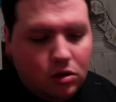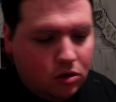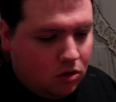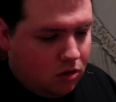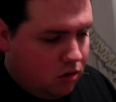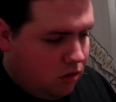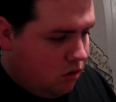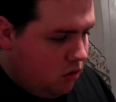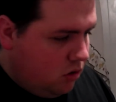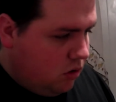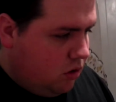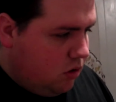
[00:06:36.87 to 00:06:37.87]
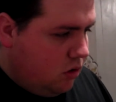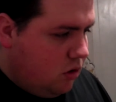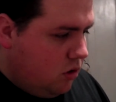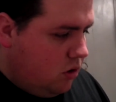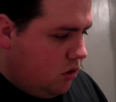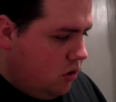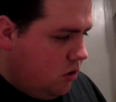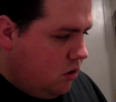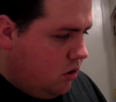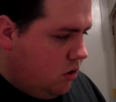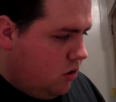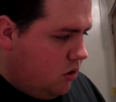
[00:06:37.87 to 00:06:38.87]

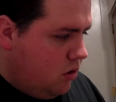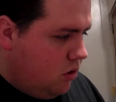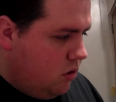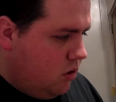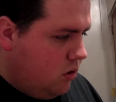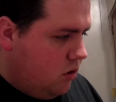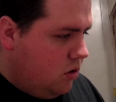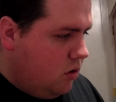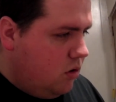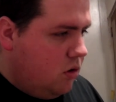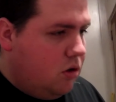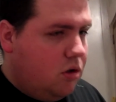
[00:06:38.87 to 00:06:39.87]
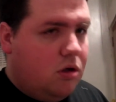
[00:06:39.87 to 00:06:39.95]
No one is speaking in this clip.